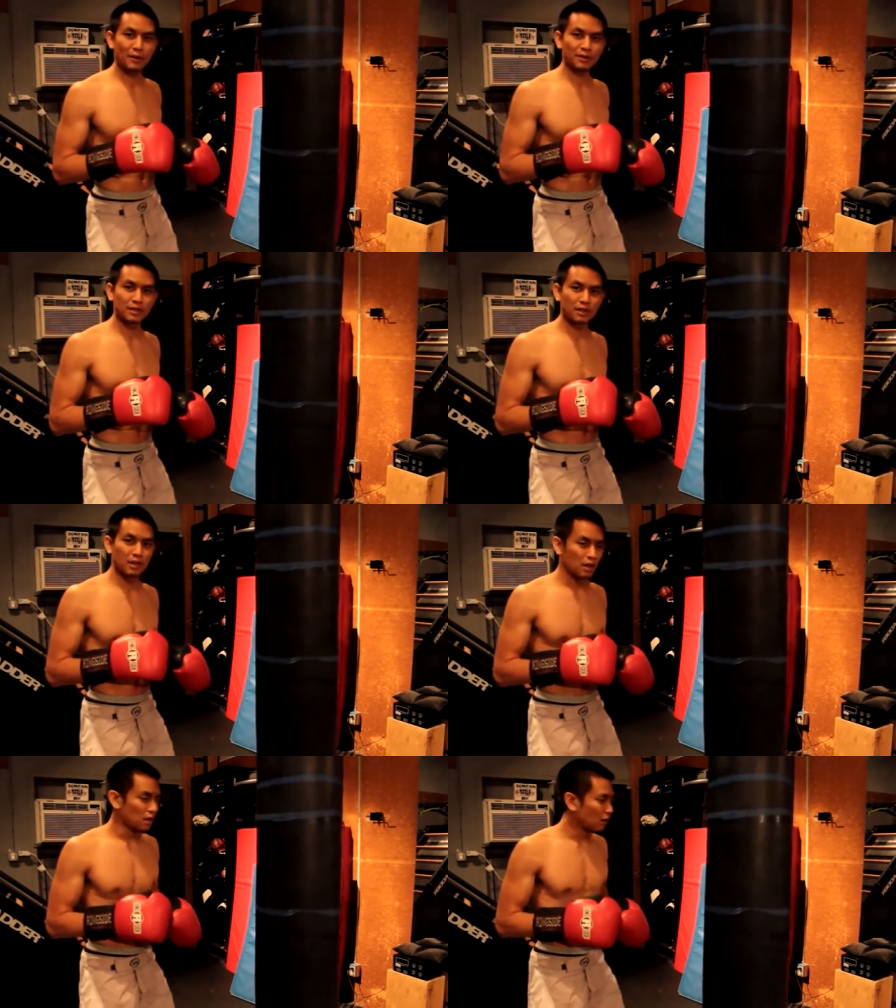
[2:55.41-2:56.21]
bounce.
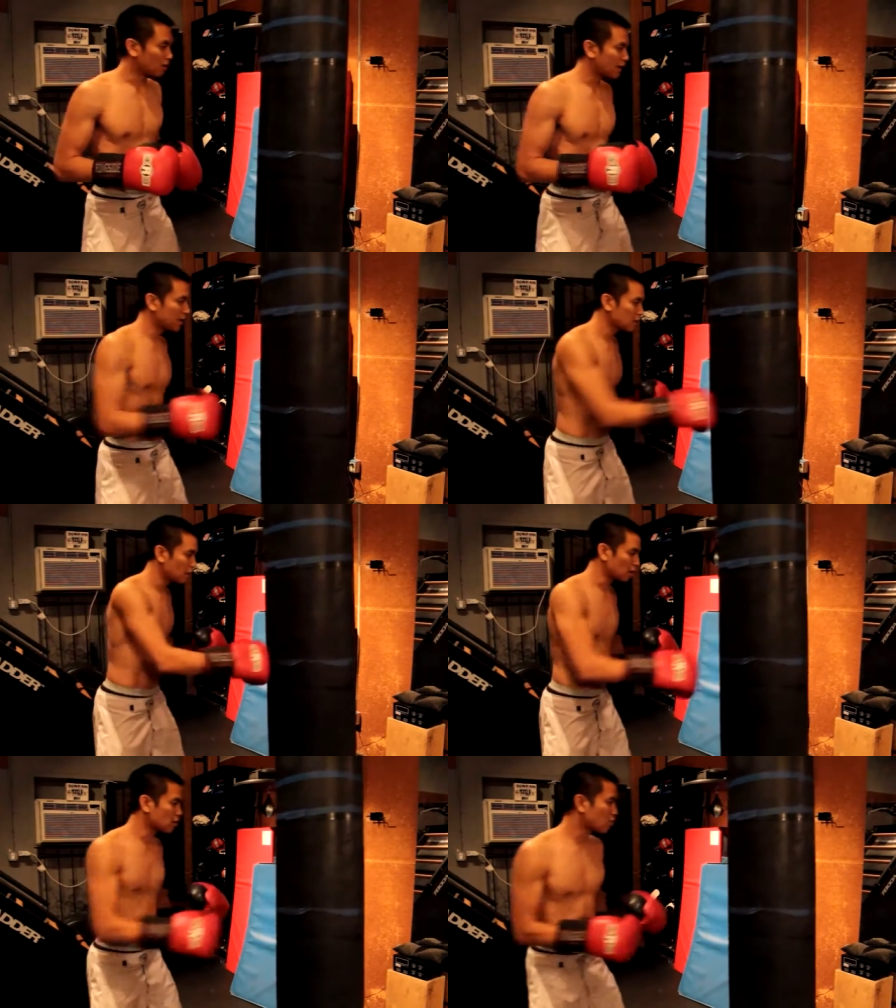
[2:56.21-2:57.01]
Okay?
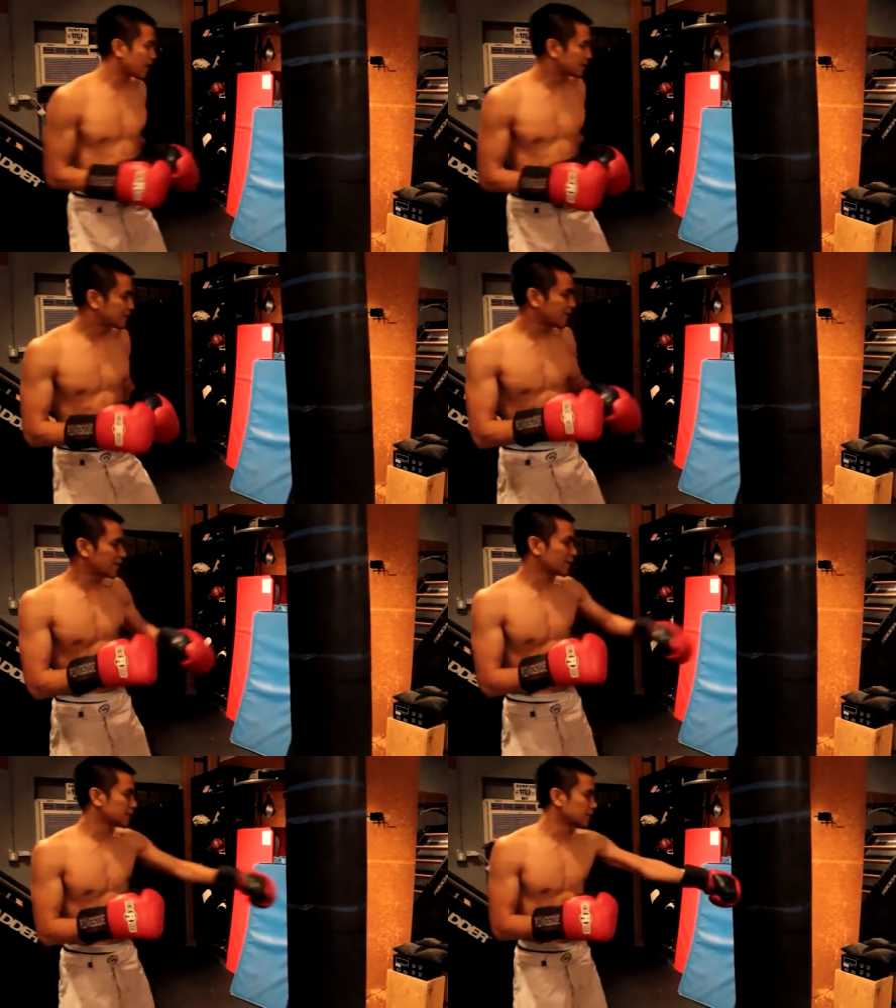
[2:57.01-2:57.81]
A good way to
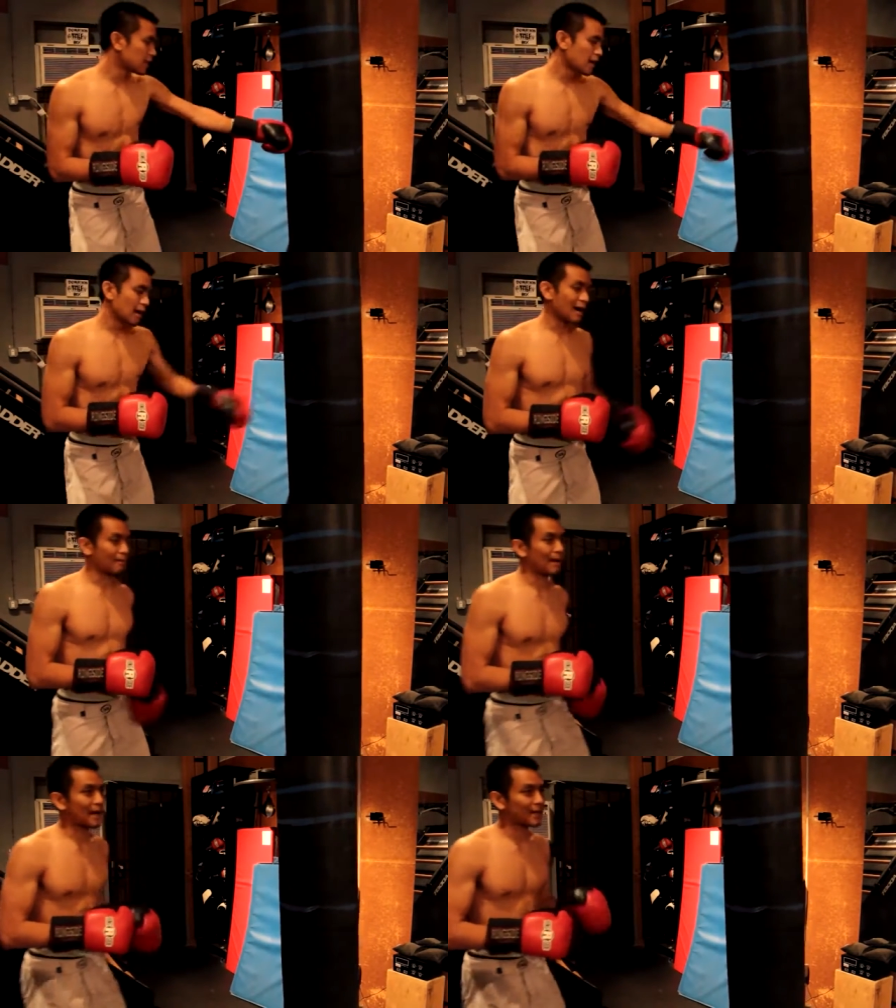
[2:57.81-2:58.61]
see is,
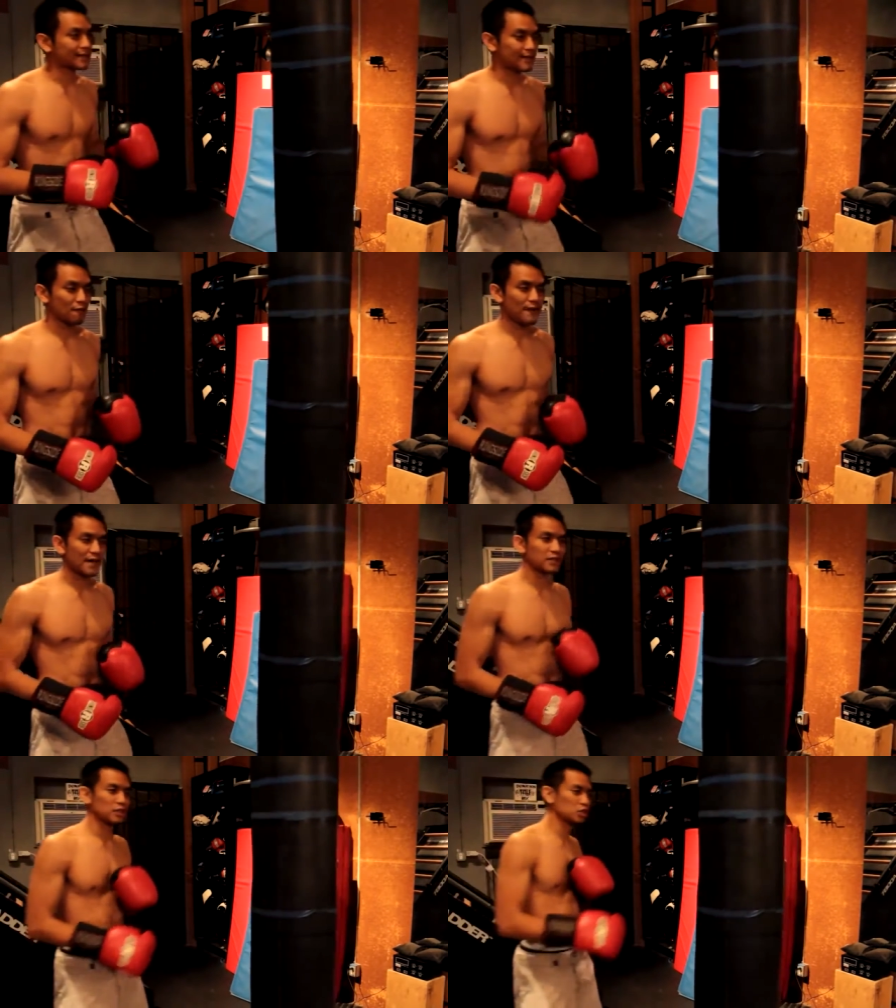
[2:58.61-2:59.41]
I like to tell
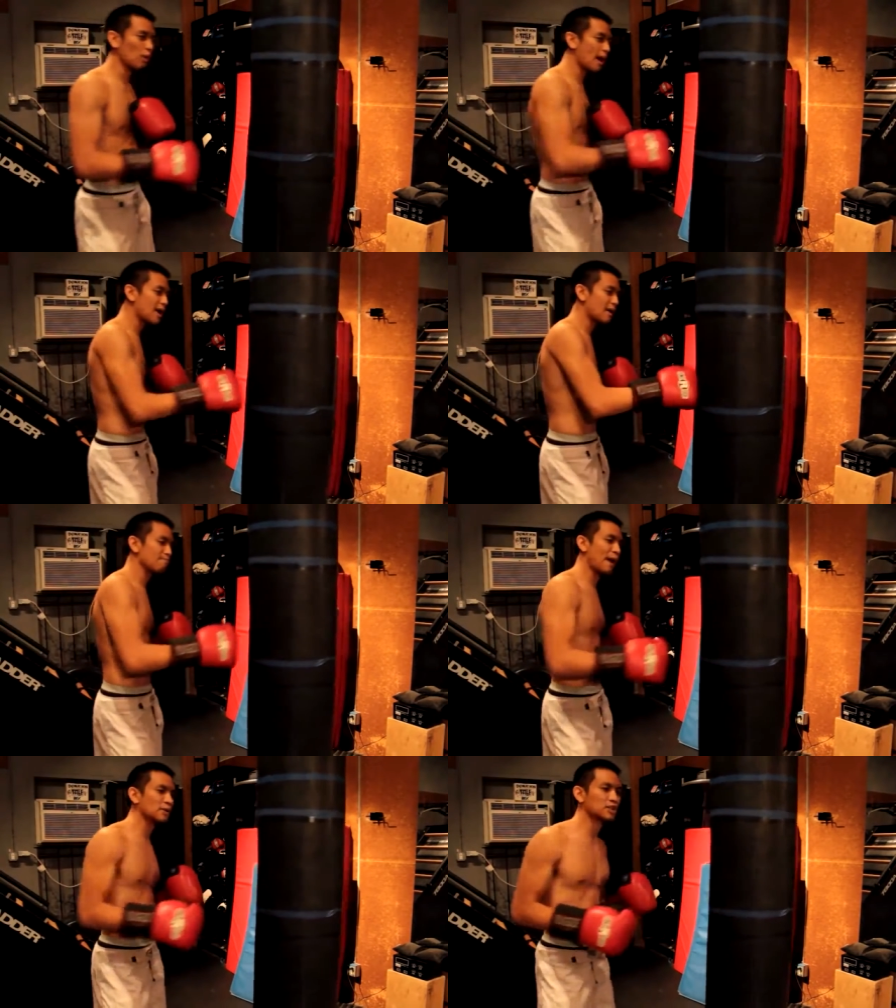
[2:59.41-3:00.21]
fighters to try
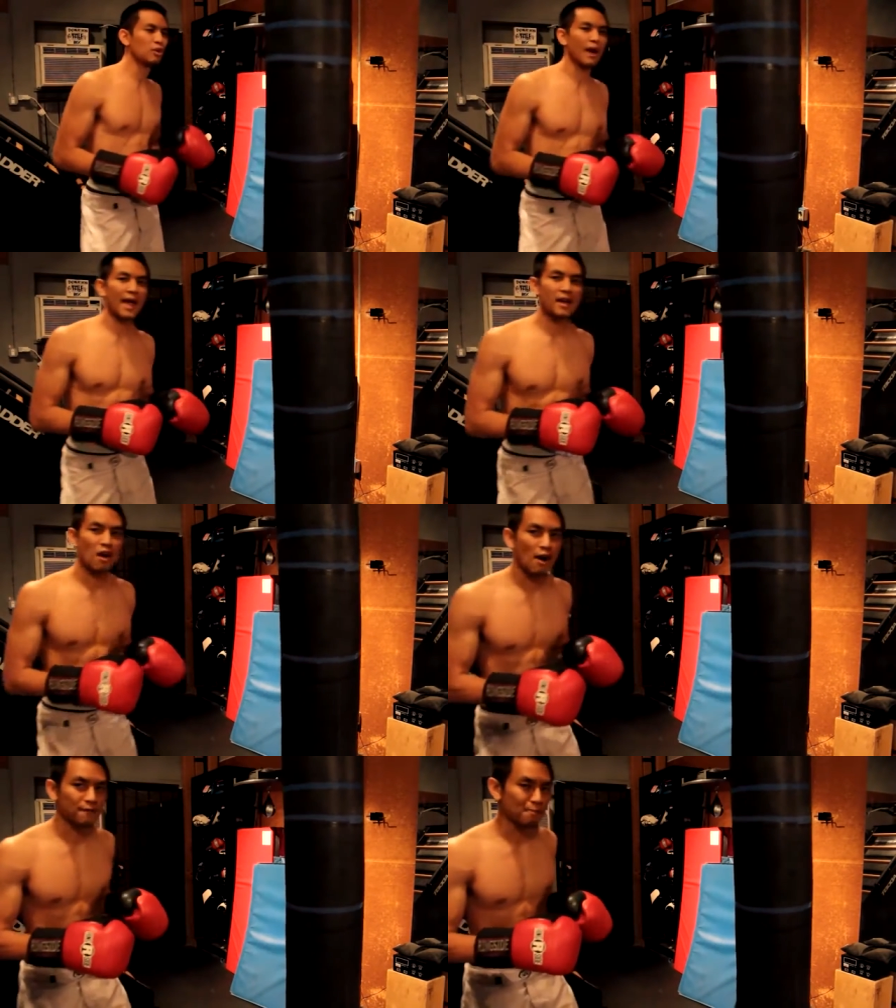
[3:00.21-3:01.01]
and bounce your
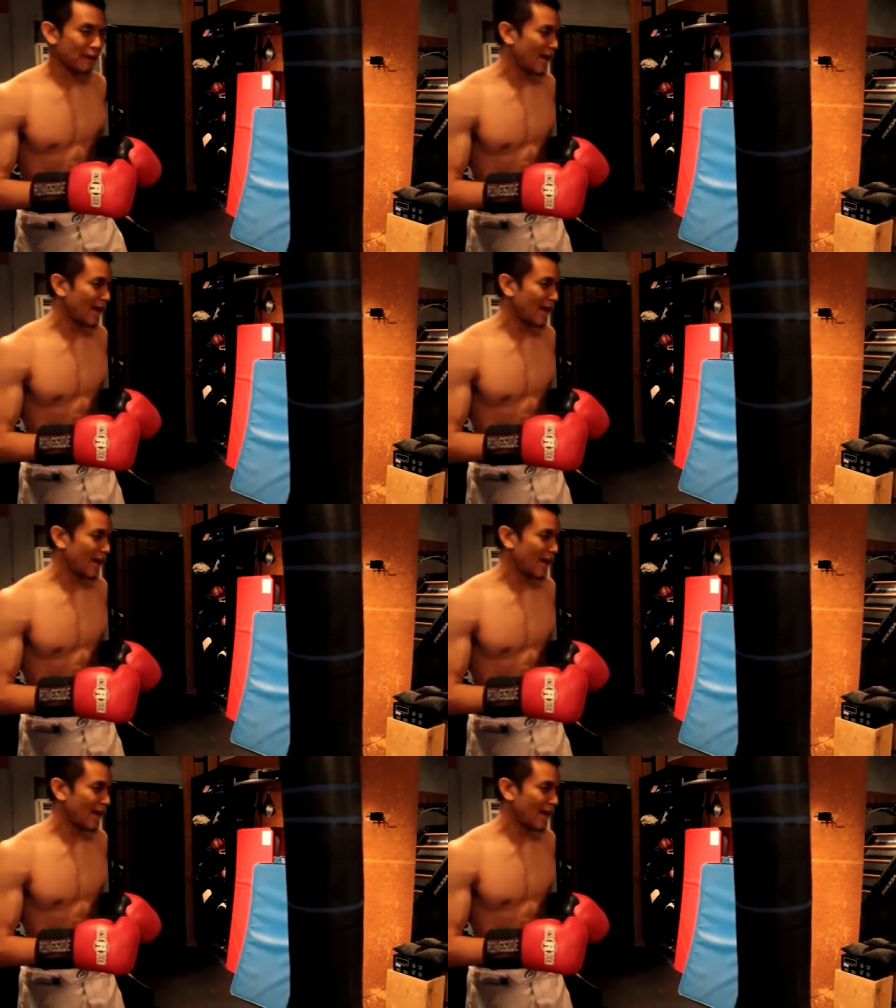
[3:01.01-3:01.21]
hand off the